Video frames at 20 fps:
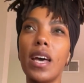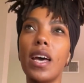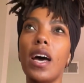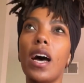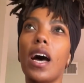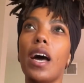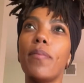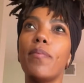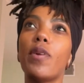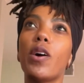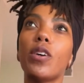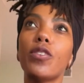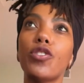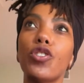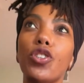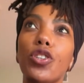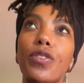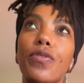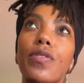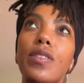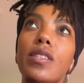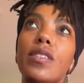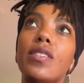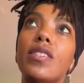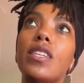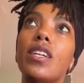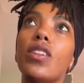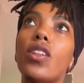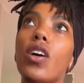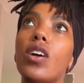I'm not sure if it's
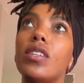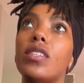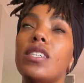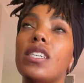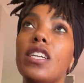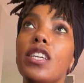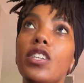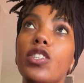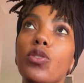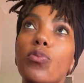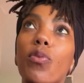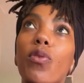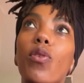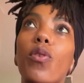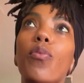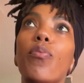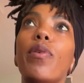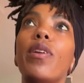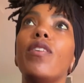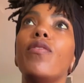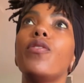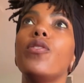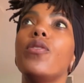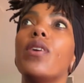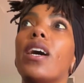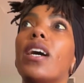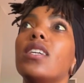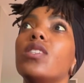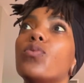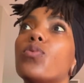still on Teachable, but if you
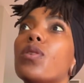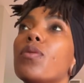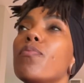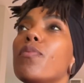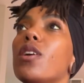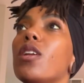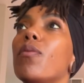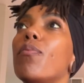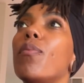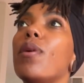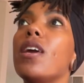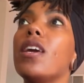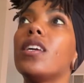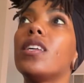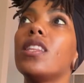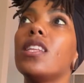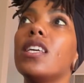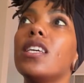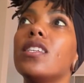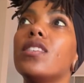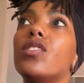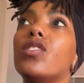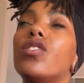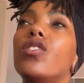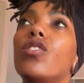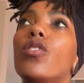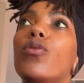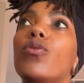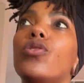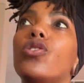guys want me to make this
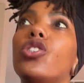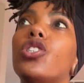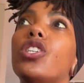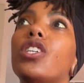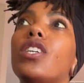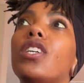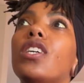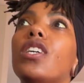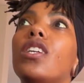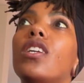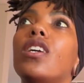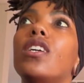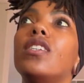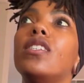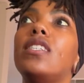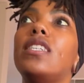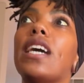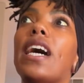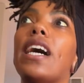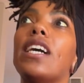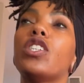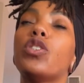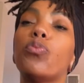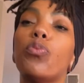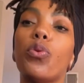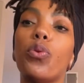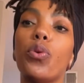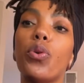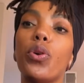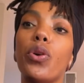Notion
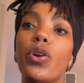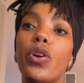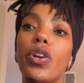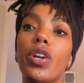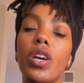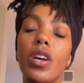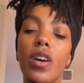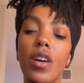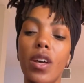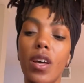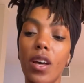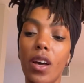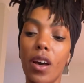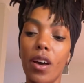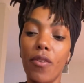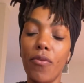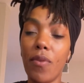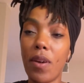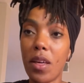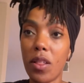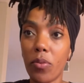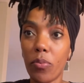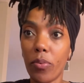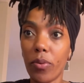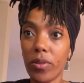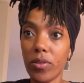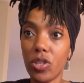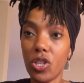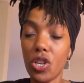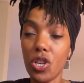dashboard
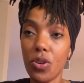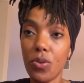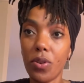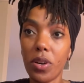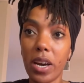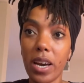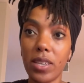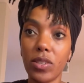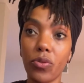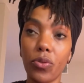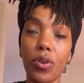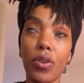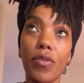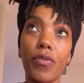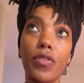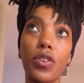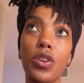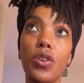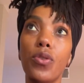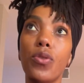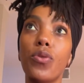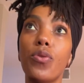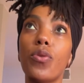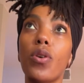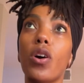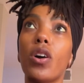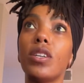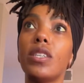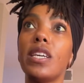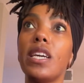available to you guys, or if you
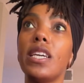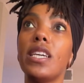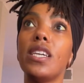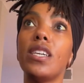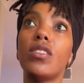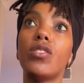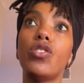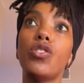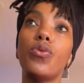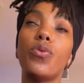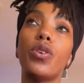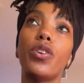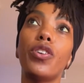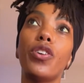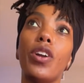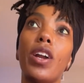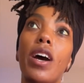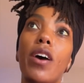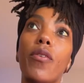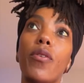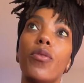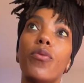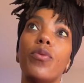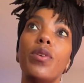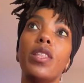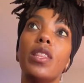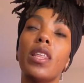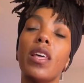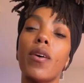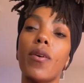are taking a 200-hour
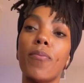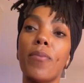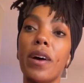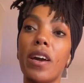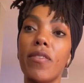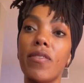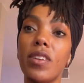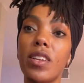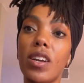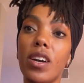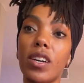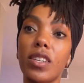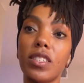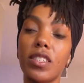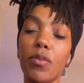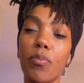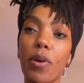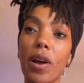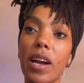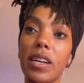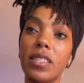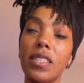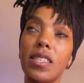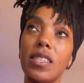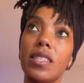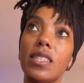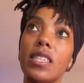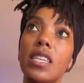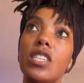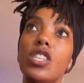with My Vinyasa
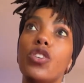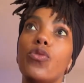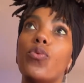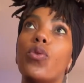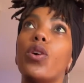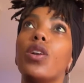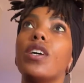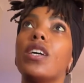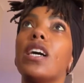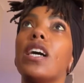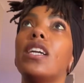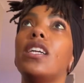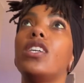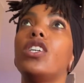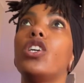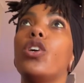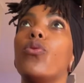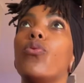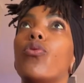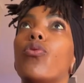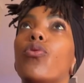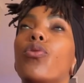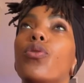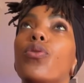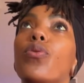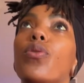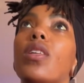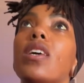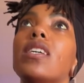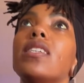Practice and you want to kind of go
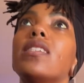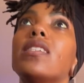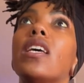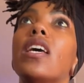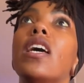through this,